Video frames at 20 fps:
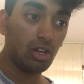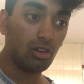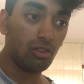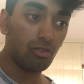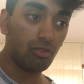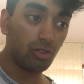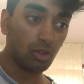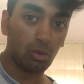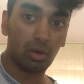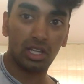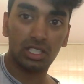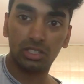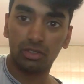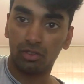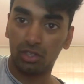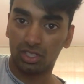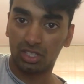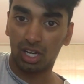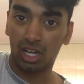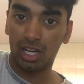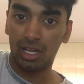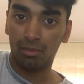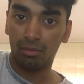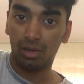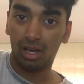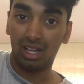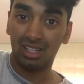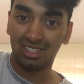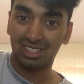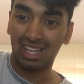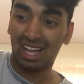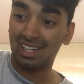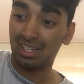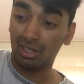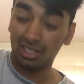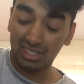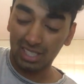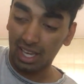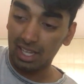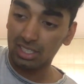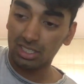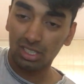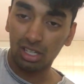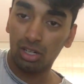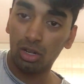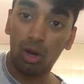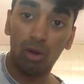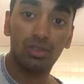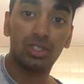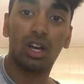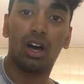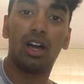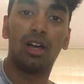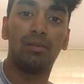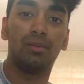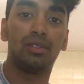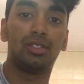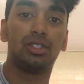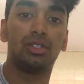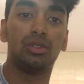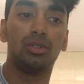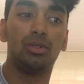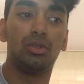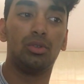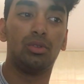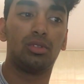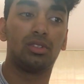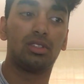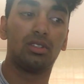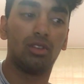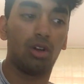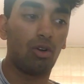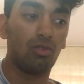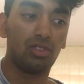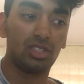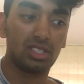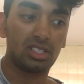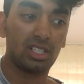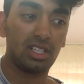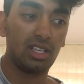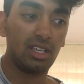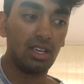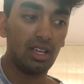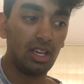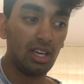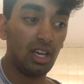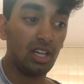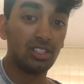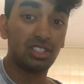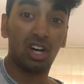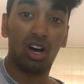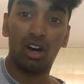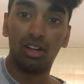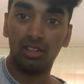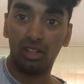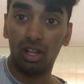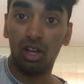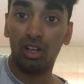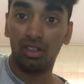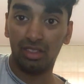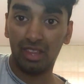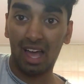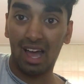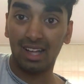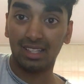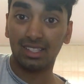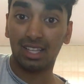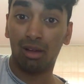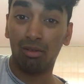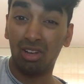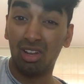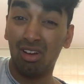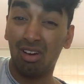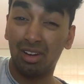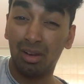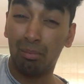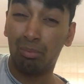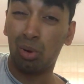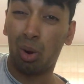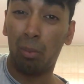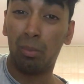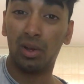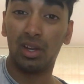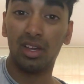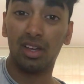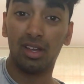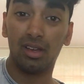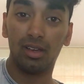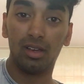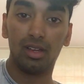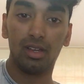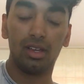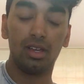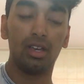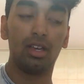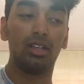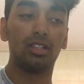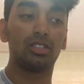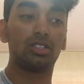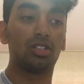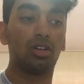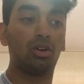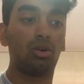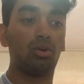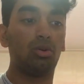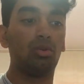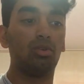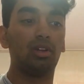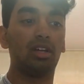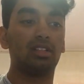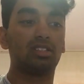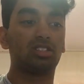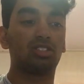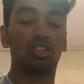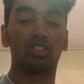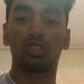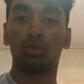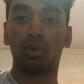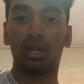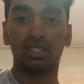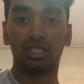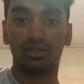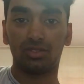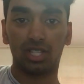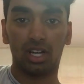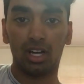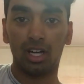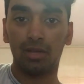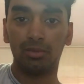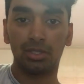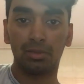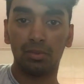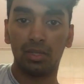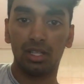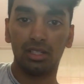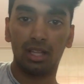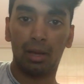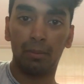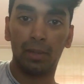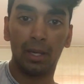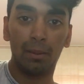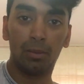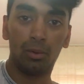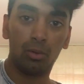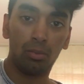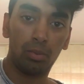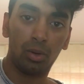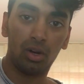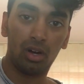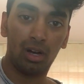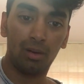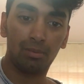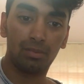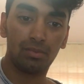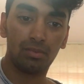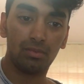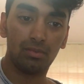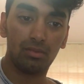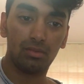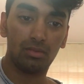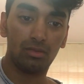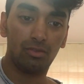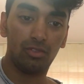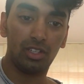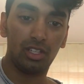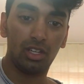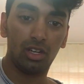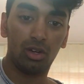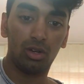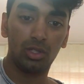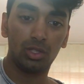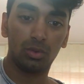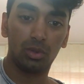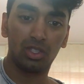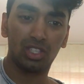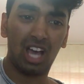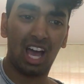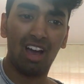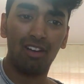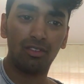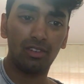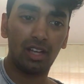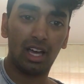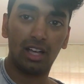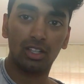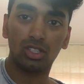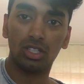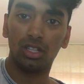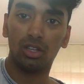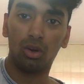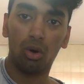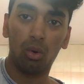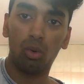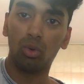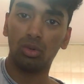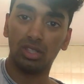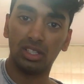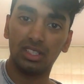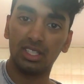for the rest of your time. And it takes a lot of time to, obviously, to unlearn that and learn it properly. So it's just a waste of time to me that people put up videos which haven't actually got all the